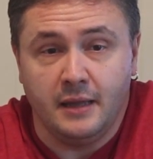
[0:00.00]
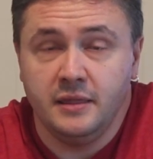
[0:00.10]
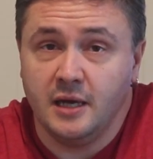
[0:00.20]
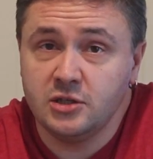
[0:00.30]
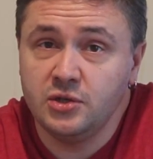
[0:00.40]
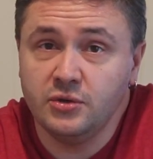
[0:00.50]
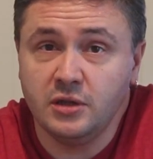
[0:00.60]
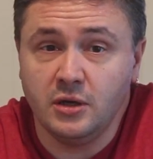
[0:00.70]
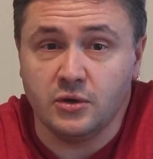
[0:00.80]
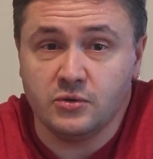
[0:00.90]
not too
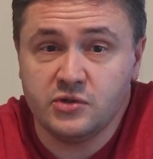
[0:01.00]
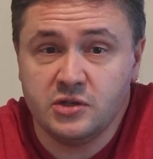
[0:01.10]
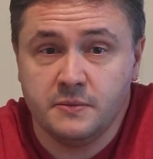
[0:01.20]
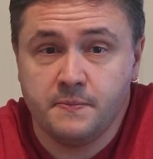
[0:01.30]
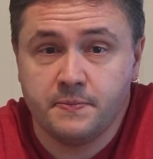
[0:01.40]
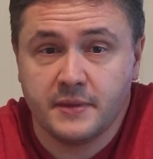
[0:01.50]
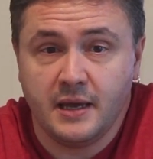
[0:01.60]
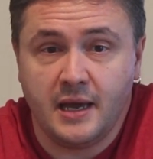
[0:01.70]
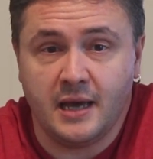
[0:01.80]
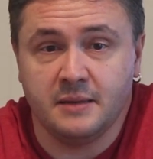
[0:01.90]
close,
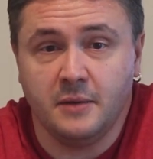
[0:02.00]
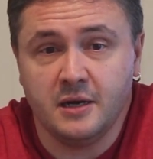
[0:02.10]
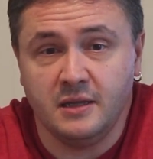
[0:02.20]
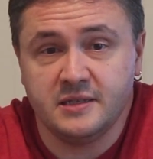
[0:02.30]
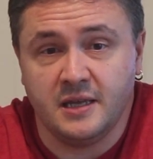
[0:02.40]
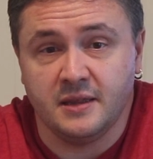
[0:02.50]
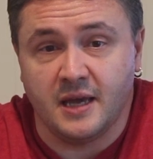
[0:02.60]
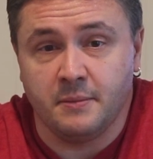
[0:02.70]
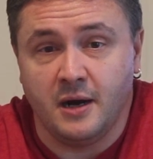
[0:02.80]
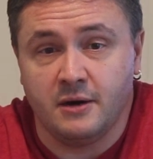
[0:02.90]
and the models in
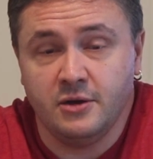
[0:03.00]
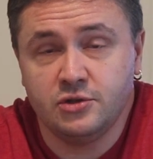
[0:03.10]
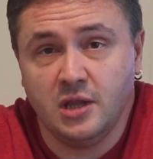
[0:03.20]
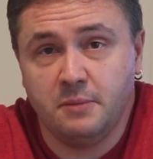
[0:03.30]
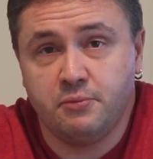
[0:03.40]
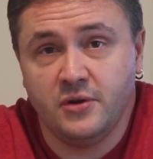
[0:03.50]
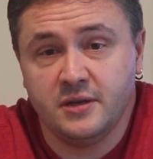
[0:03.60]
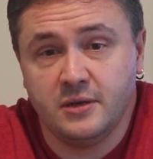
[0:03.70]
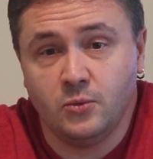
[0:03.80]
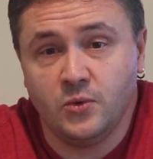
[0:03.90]
them are usually
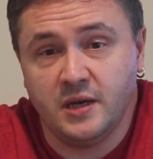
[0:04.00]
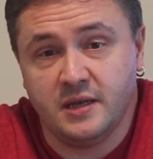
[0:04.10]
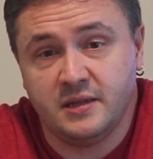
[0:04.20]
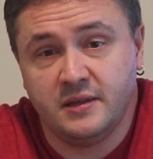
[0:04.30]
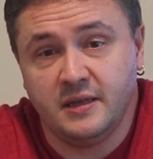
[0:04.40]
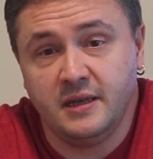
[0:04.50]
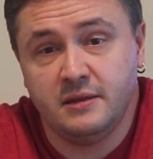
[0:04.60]
printed with